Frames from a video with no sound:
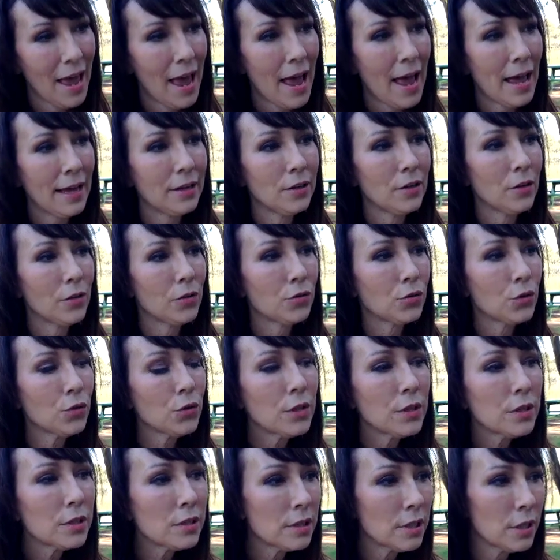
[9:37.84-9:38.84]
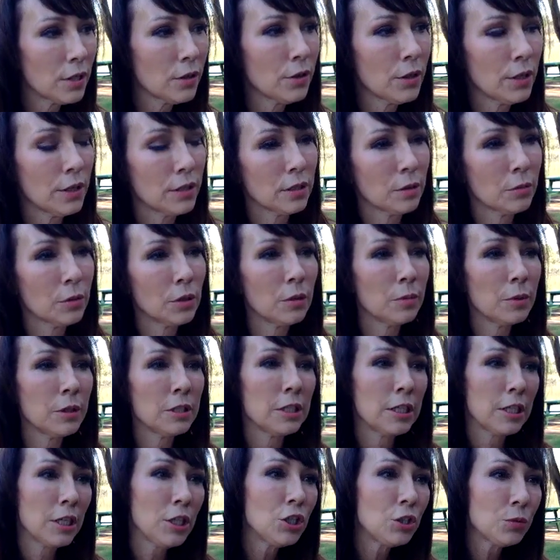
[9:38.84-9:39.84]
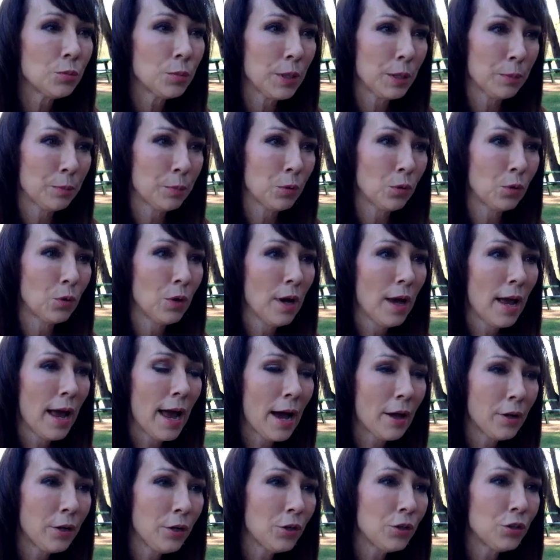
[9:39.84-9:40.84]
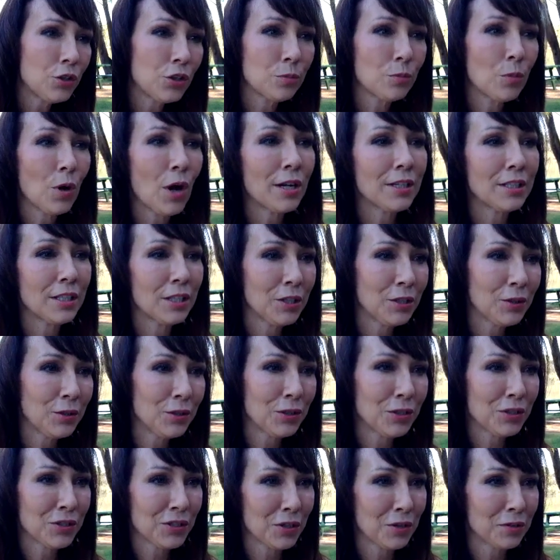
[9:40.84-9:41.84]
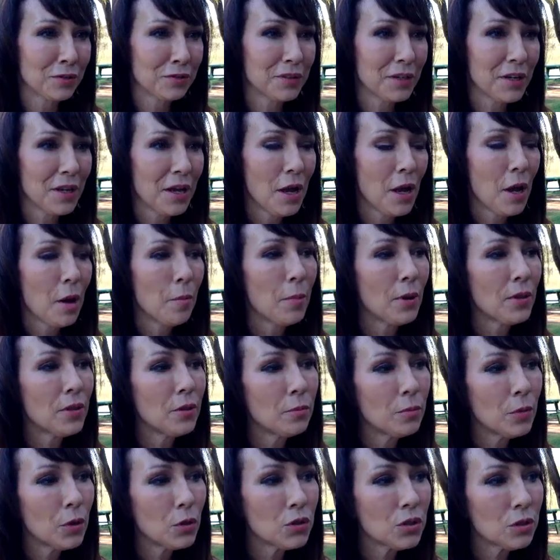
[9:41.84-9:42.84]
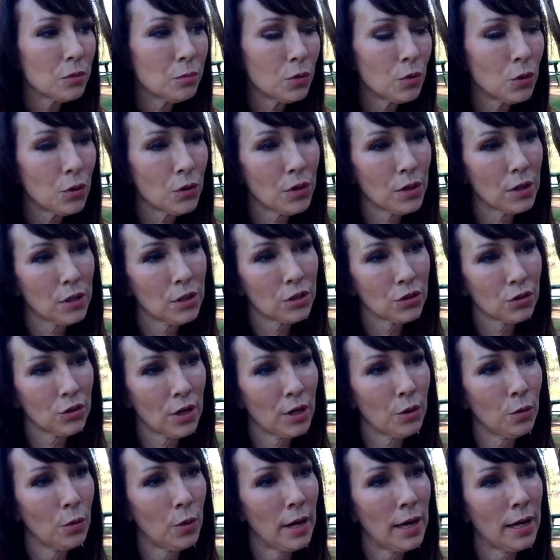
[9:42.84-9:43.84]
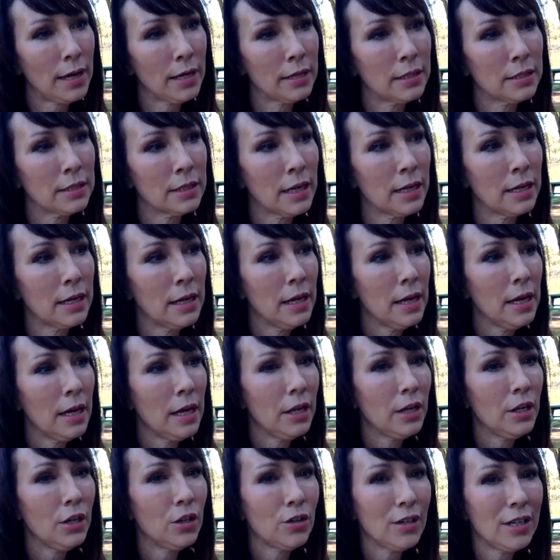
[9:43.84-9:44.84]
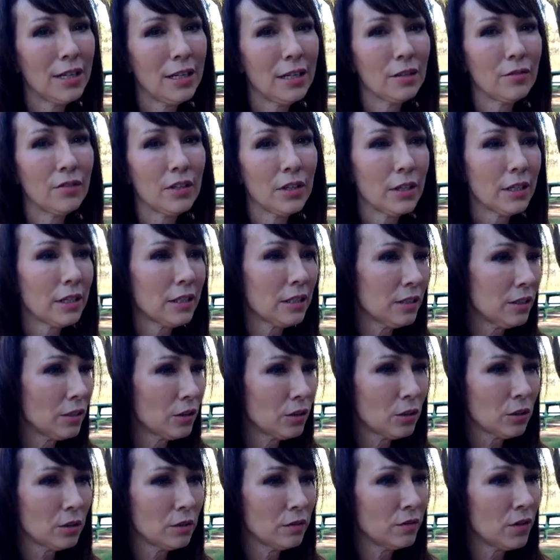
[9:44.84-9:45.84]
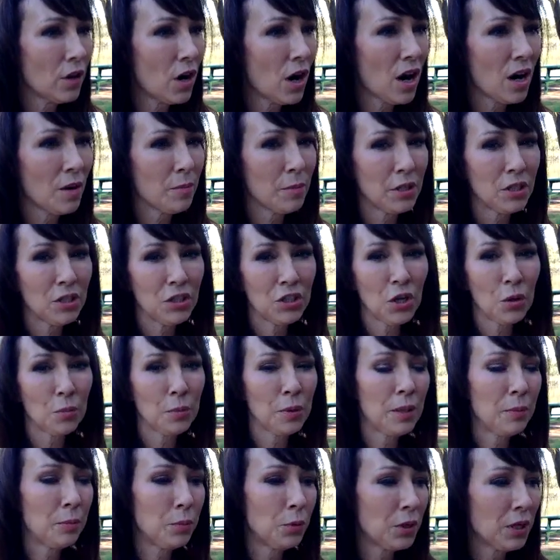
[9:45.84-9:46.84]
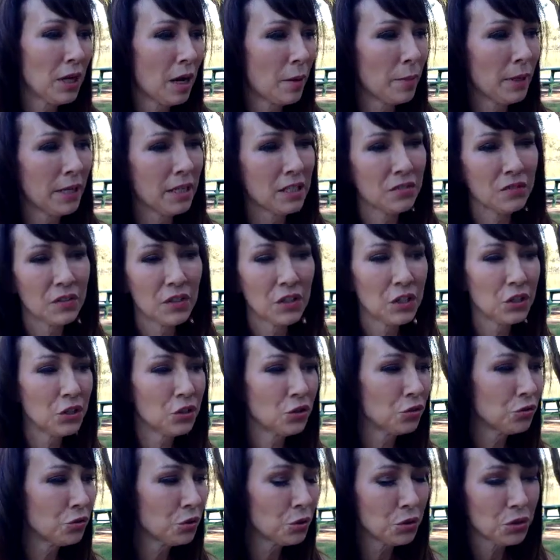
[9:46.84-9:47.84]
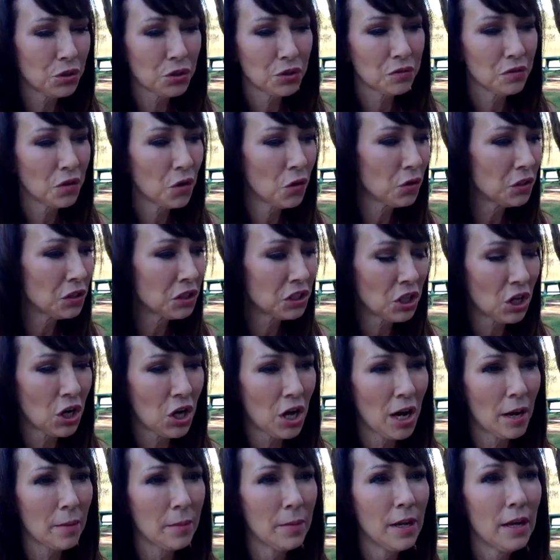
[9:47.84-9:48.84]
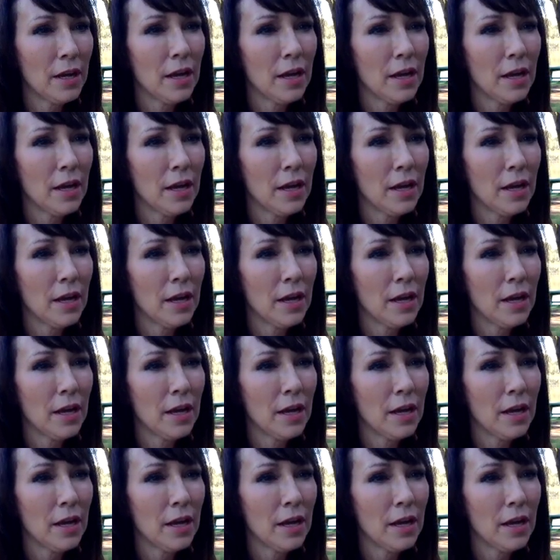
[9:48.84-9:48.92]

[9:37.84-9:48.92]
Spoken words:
and through this series I'm going to teach people how to use your mind to heal yourself. But the most important thing straight away is that you're in a very clinical environment. You've got people coming, it's very intrusive all the time.